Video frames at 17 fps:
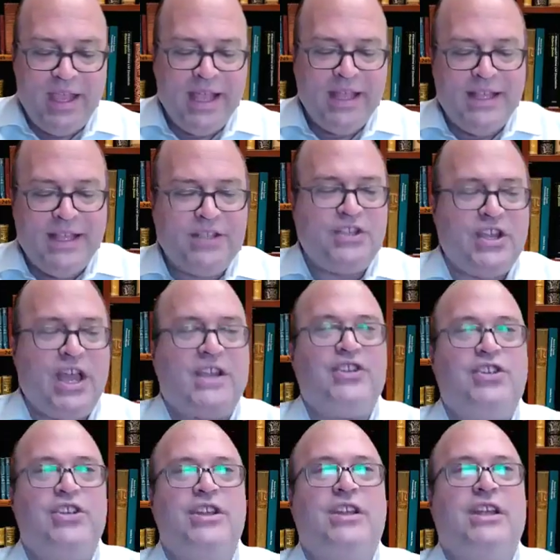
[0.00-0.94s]
in this
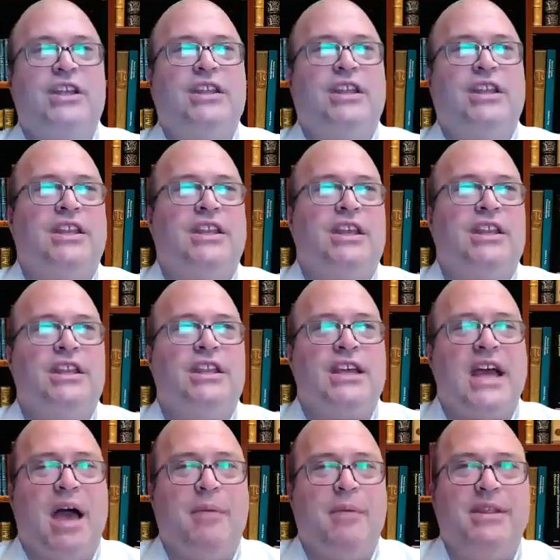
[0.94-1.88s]
section, in
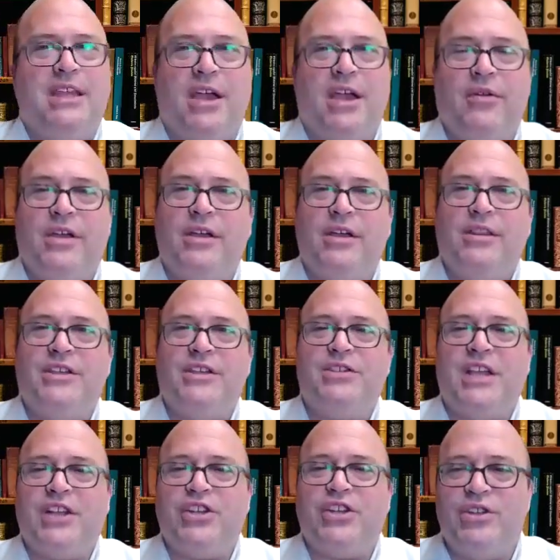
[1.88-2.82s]
the commentary on
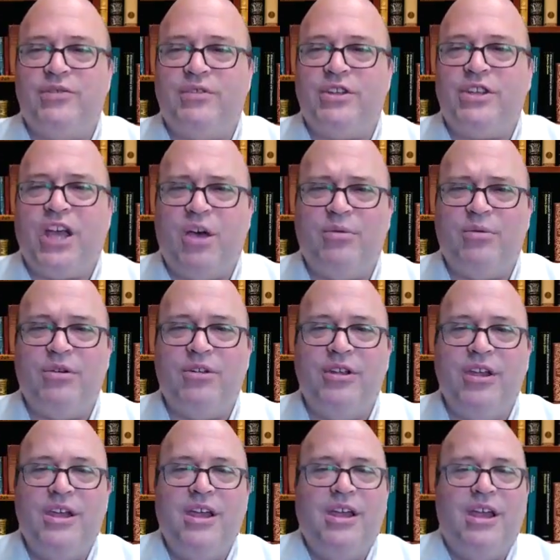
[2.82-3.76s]
this section of the
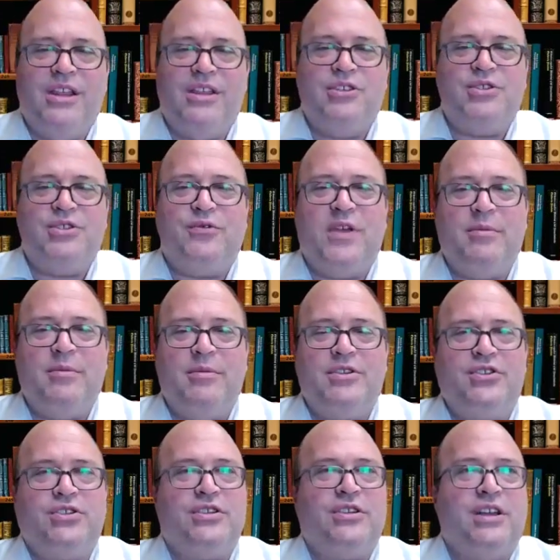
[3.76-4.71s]
Talmud, there's the
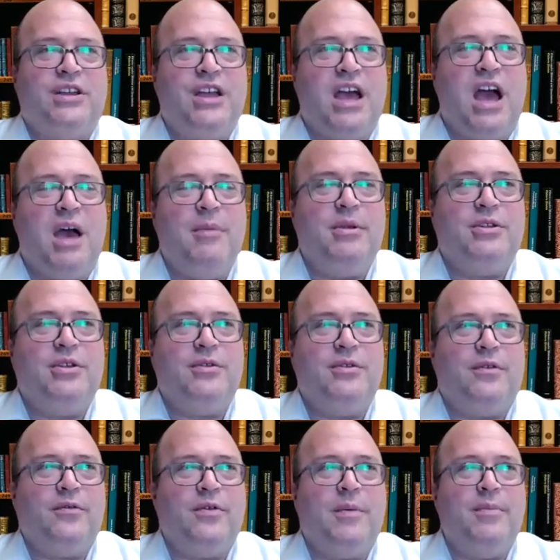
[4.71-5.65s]
famous comment
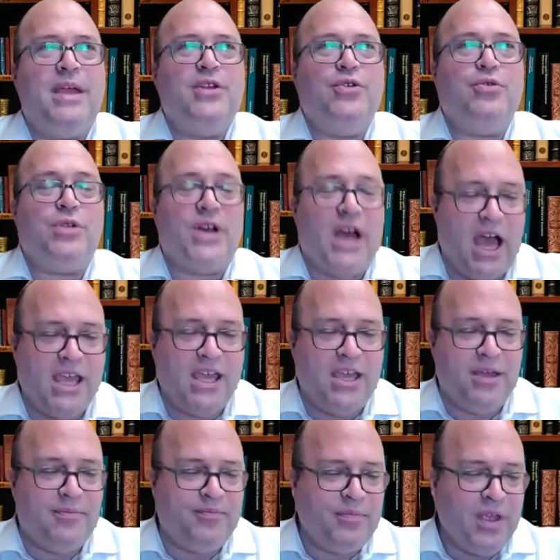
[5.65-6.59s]
of Rabbeinu
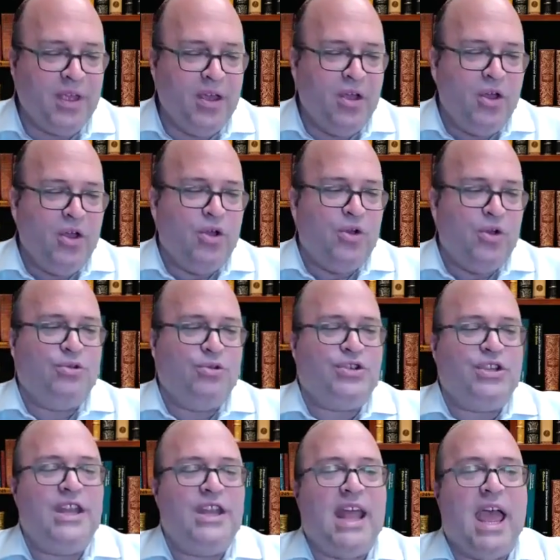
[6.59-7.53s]
Chaim, who
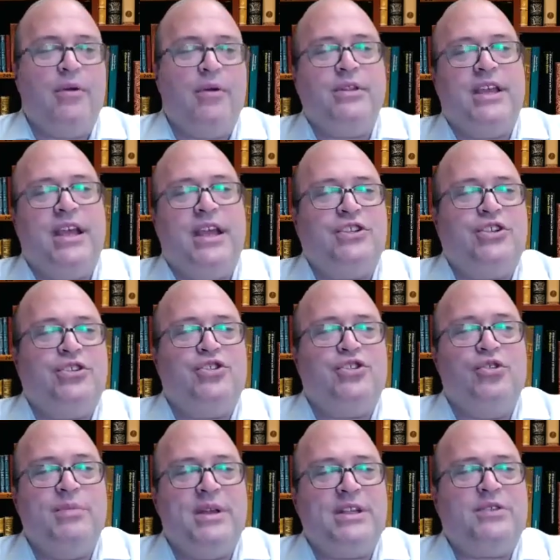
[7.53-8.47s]
said nowadays
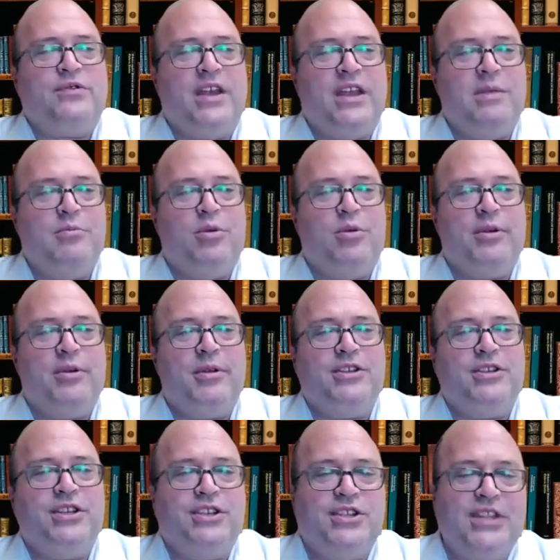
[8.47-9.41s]
there's no mitzvah anymore
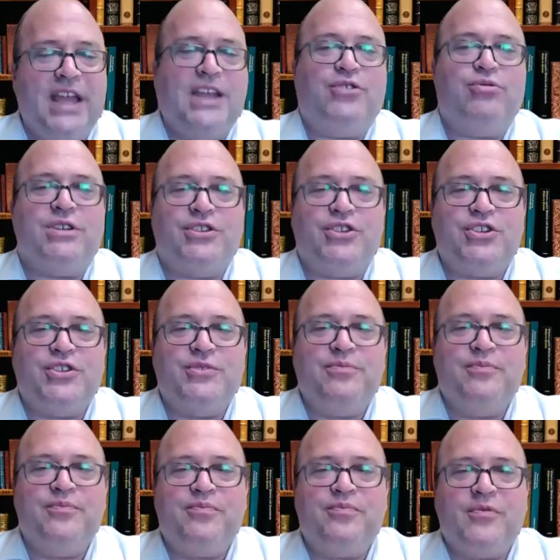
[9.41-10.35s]
because it's dangerous.
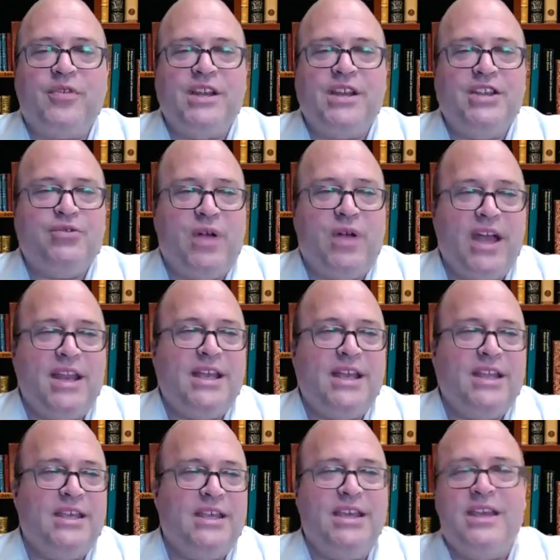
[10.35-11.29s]
And he's
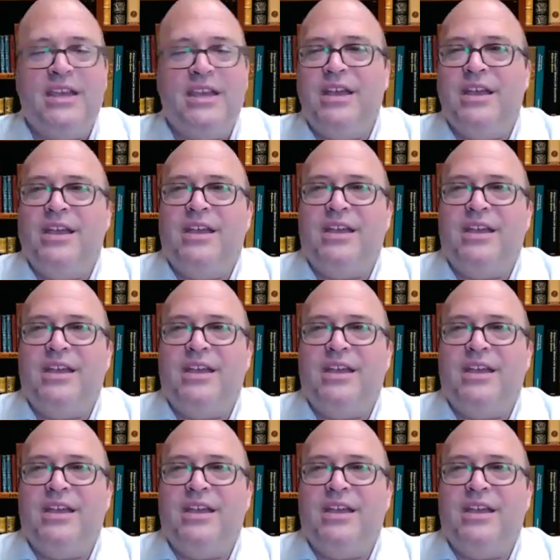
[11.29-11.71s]
writing in the